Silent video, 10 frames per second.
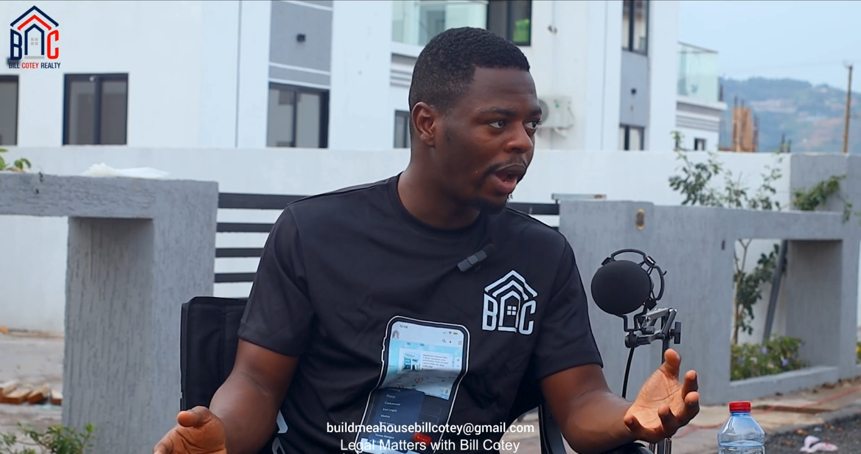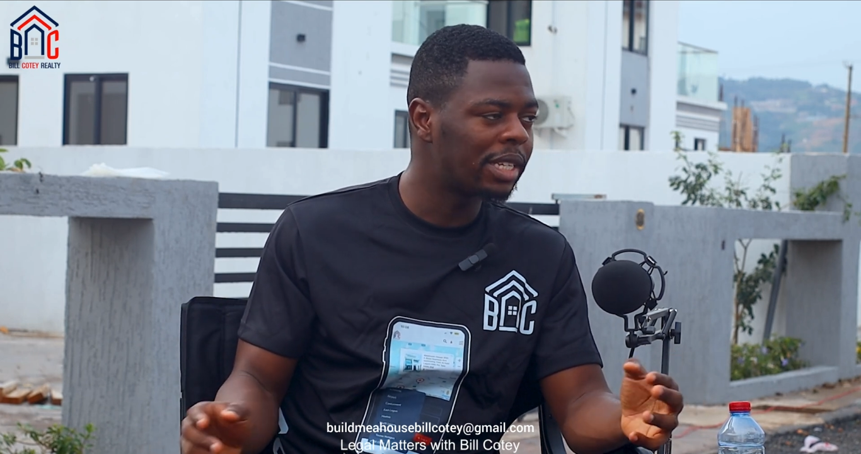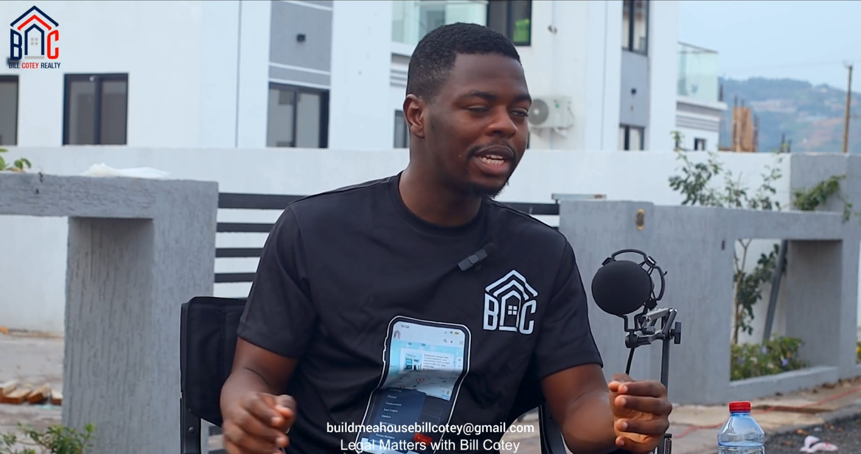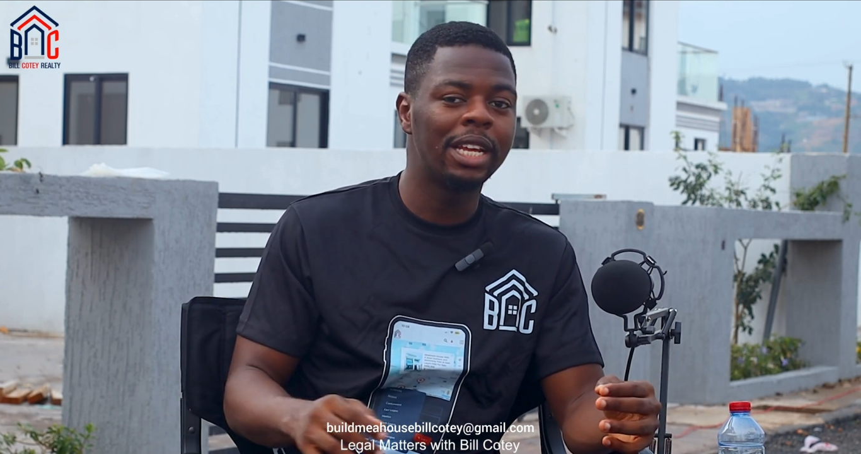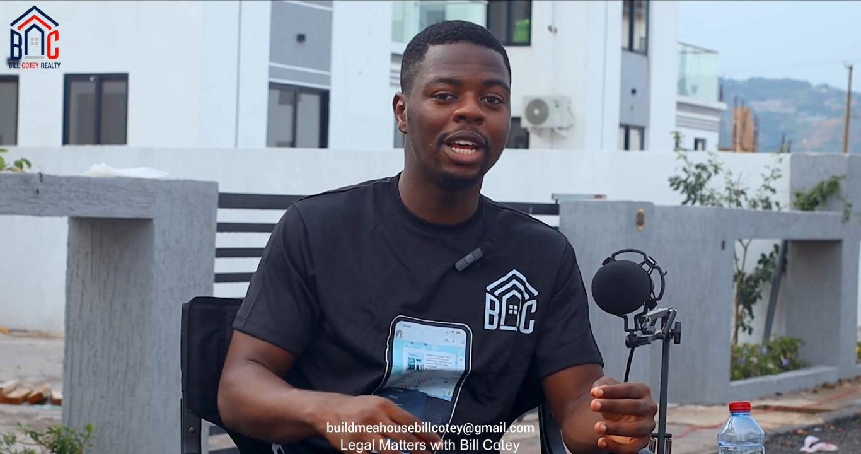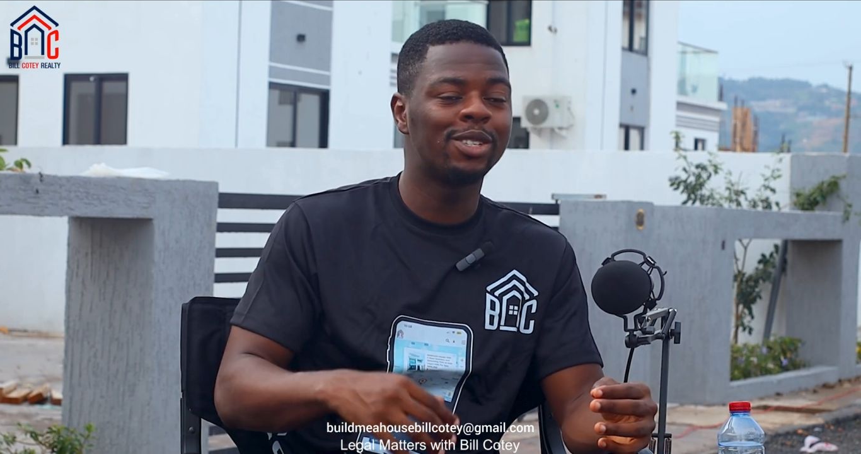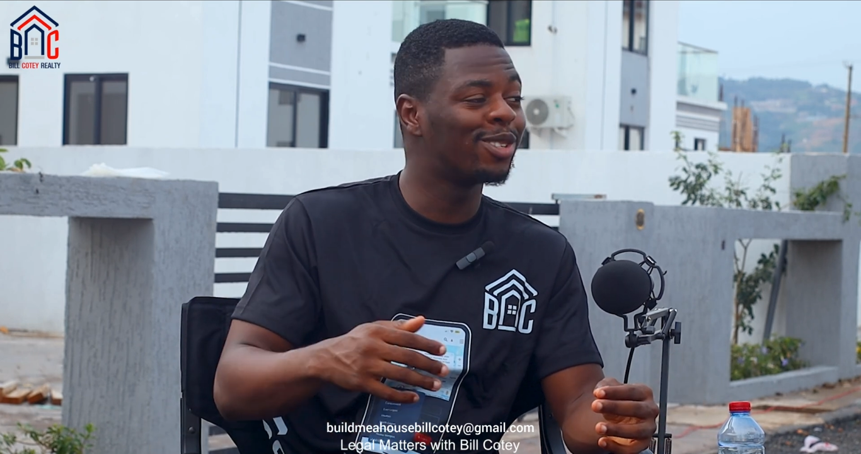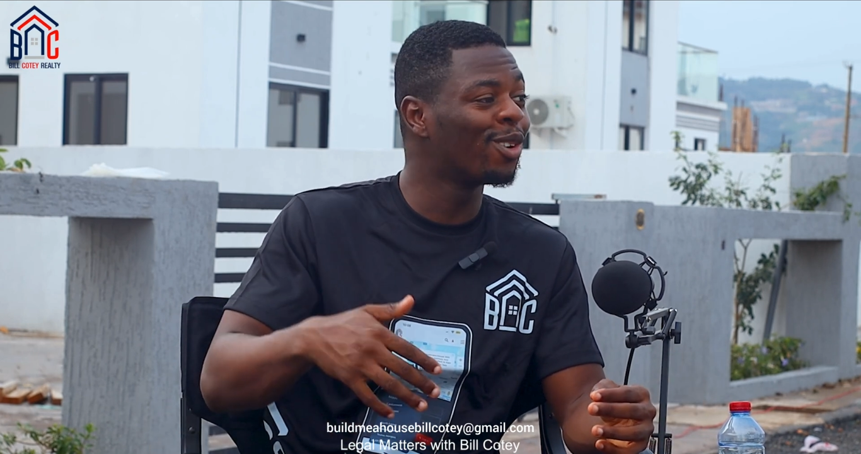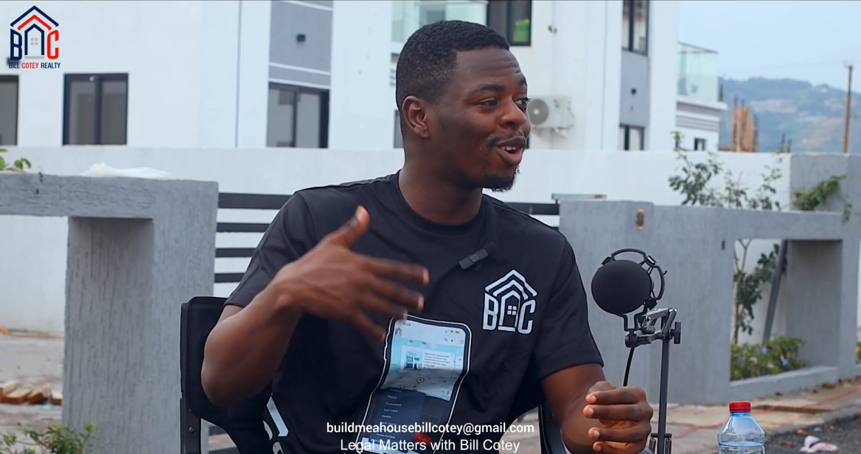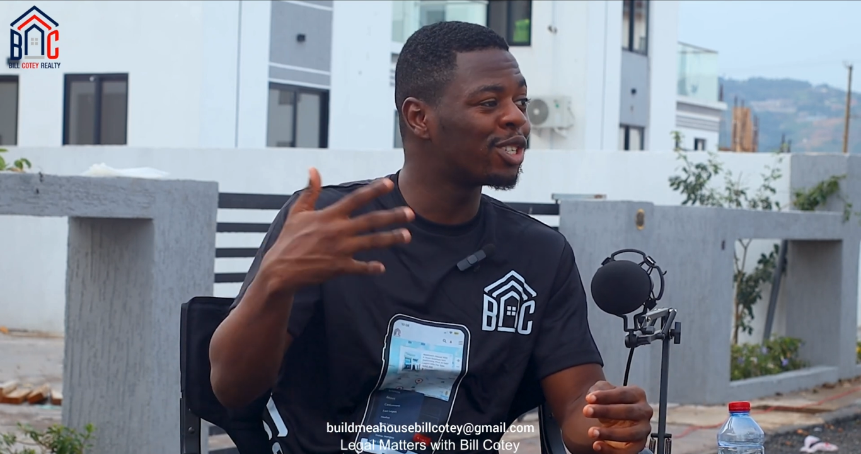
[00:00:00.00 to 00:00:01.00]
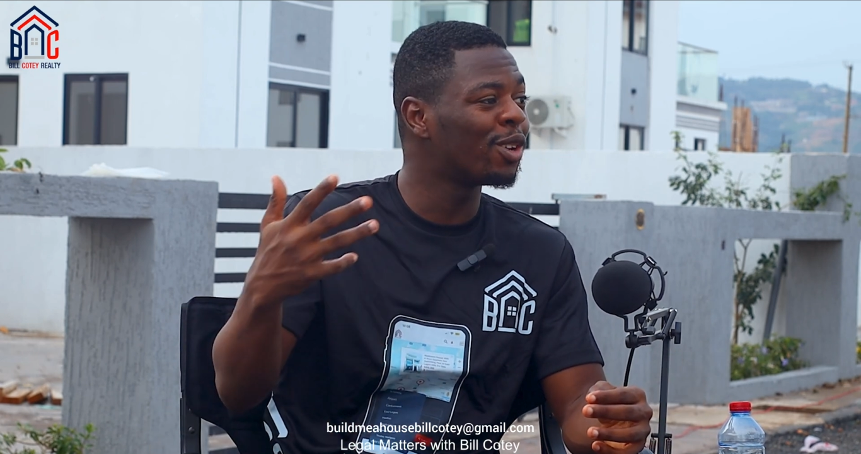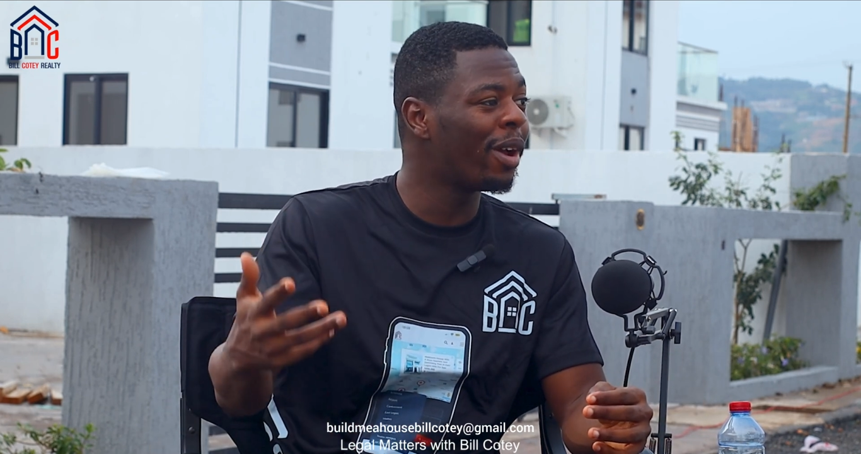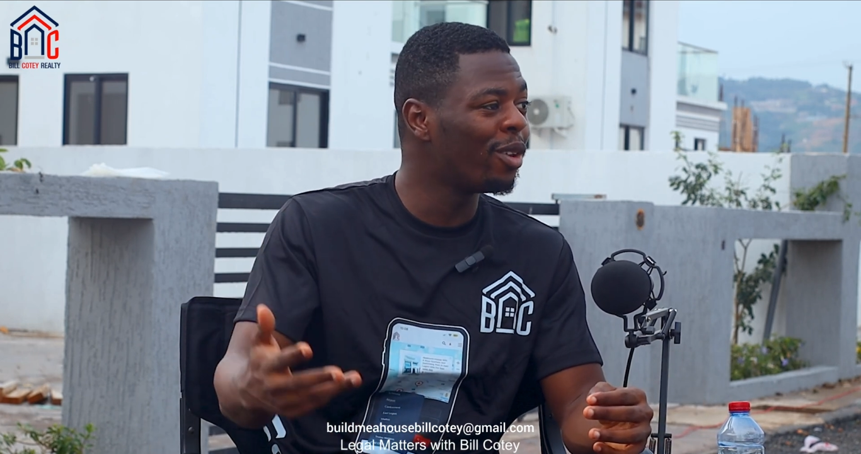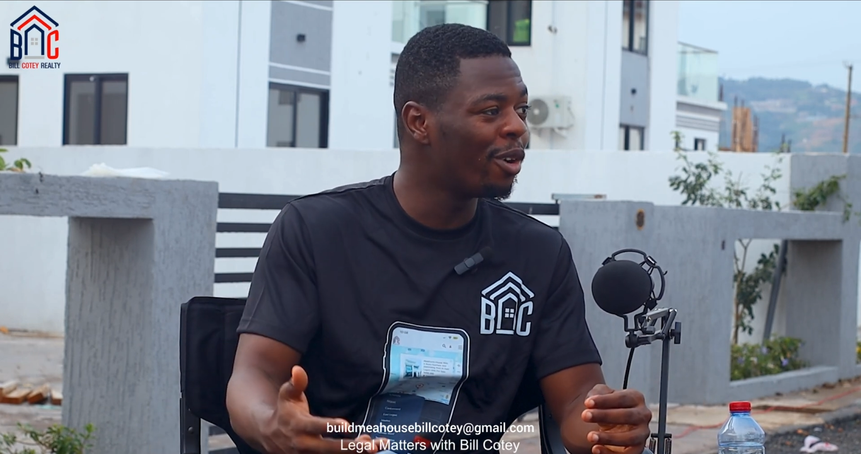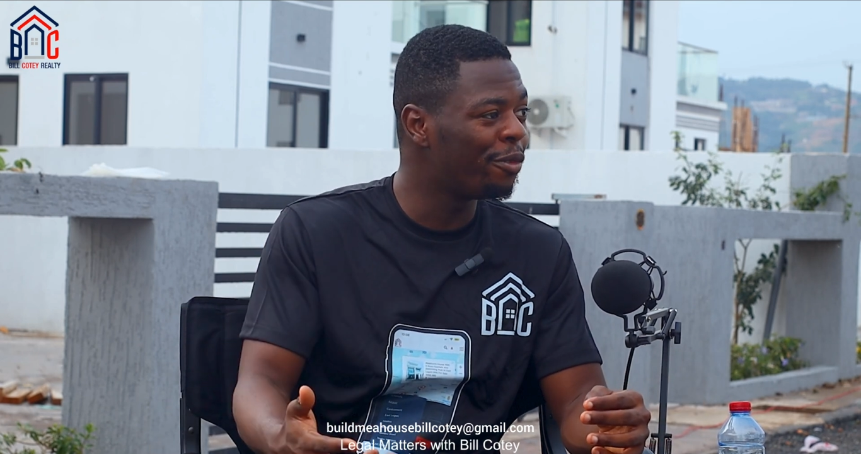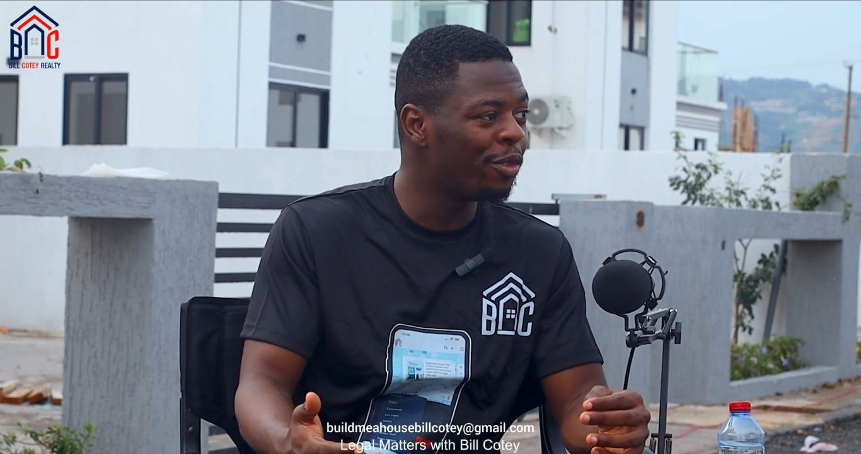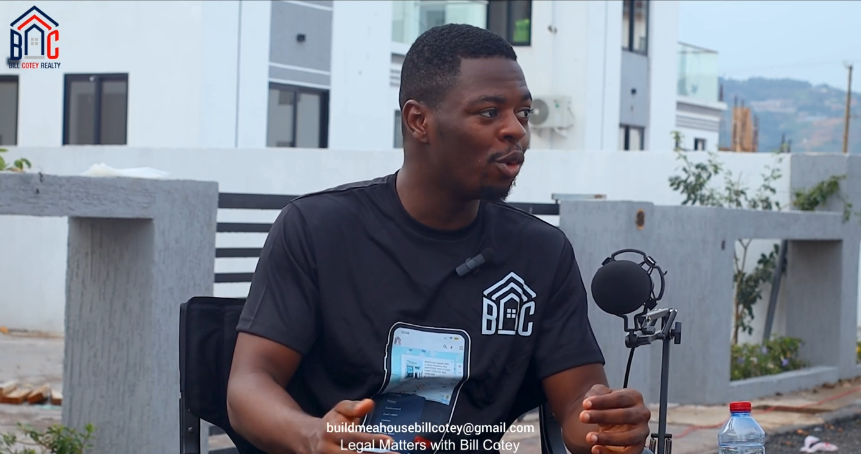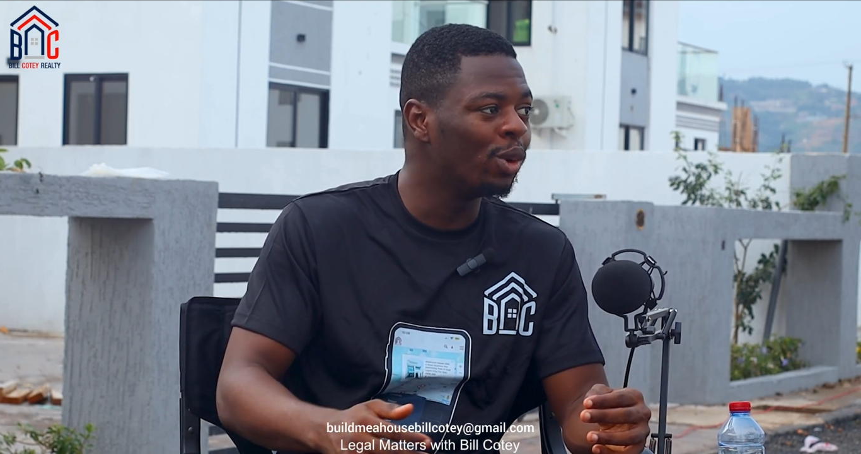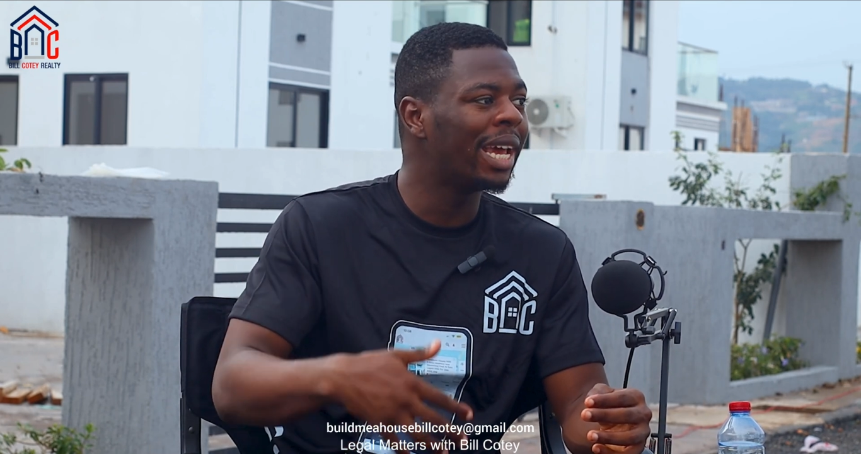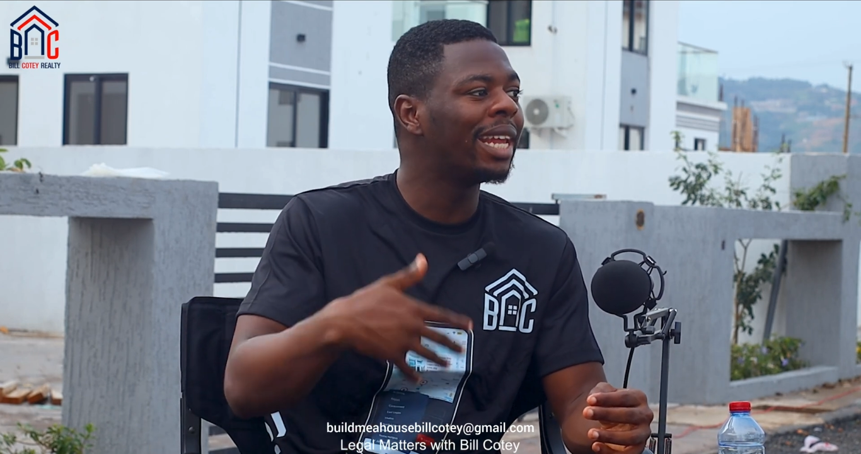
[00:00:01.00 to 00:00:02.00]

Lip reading: Right. And then there's also customary law freehold,